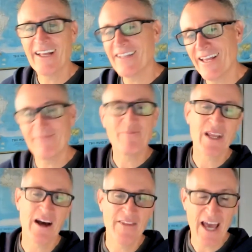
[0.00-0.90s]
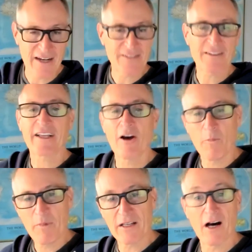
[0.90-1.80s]
And then beyond that is like
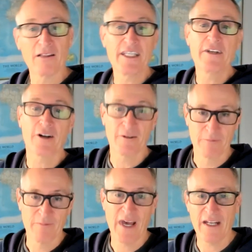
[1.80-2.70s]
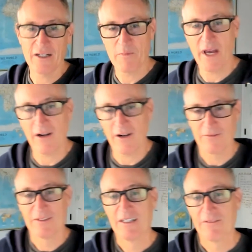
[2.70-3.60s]
helping a leader manage better,
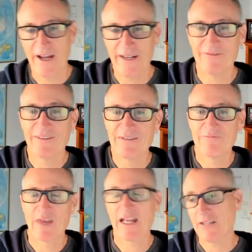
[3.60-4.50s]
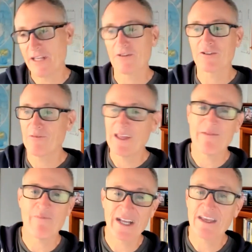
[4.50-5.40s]
right? And leaders, in
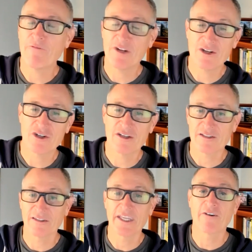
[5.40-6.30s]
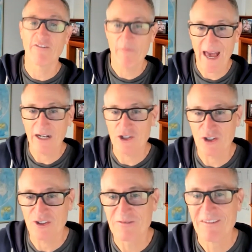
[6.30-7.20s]
my definition, is a leader of
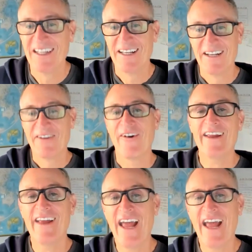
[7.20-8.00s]
managers, right?